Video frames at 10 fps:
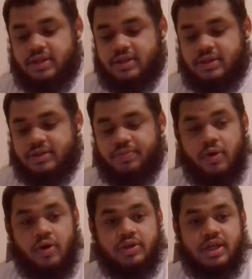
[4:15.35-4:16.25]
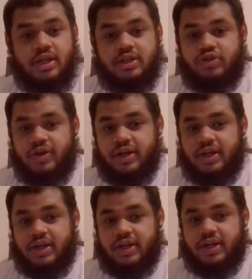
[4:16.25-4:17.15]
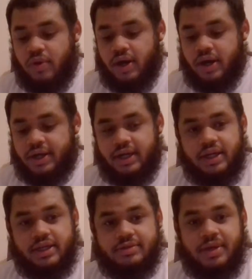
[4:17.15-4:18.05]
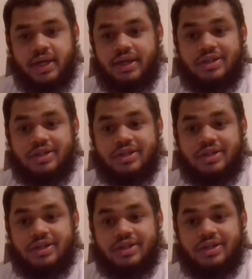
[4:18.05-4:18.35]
Sports Illustrated top 100 list,